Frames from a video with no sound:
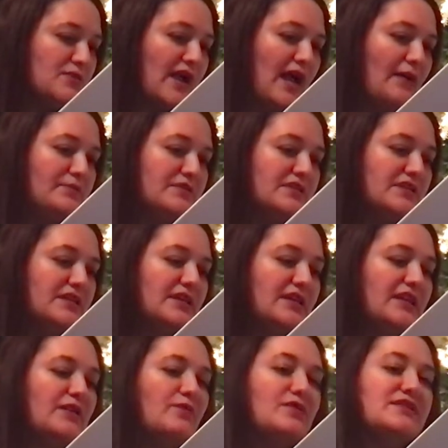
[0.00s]
wrapped,
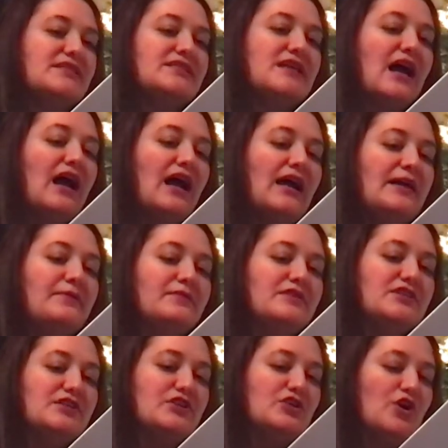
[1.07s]
it was time
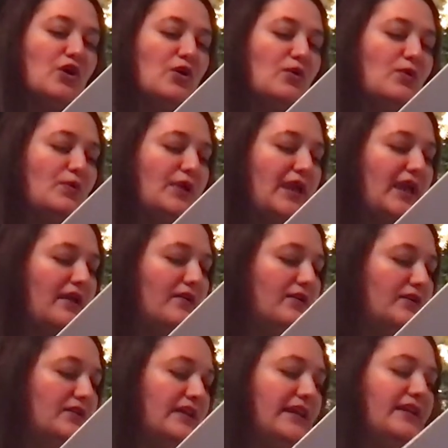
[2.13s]
to go
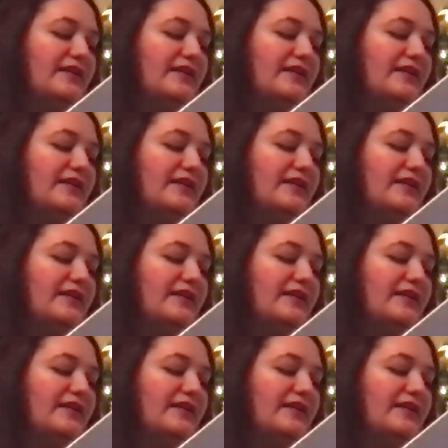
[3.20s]
caroling.